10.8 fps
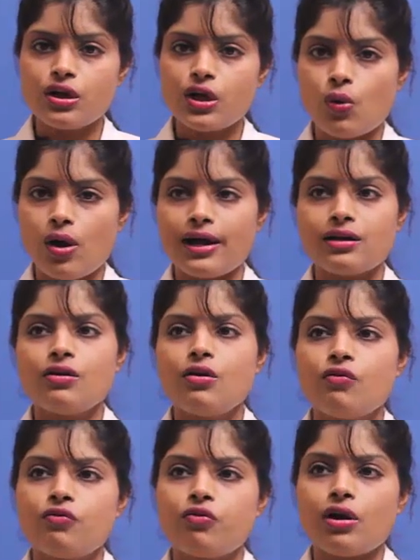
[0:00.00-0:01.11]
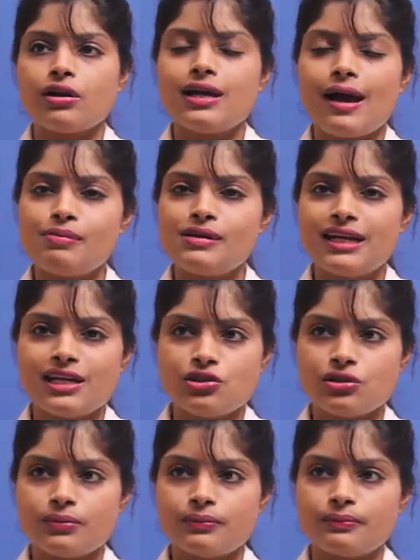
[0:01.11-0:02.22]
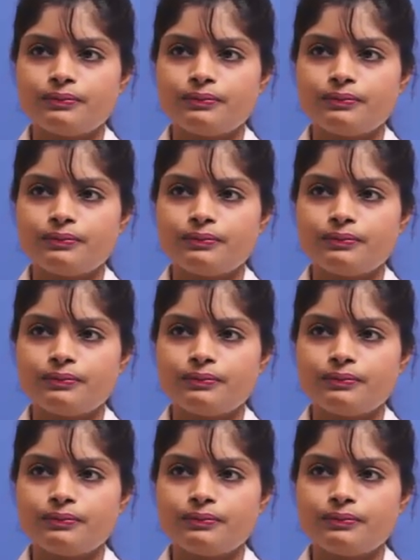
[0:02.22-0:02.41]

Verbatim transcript: required for the application.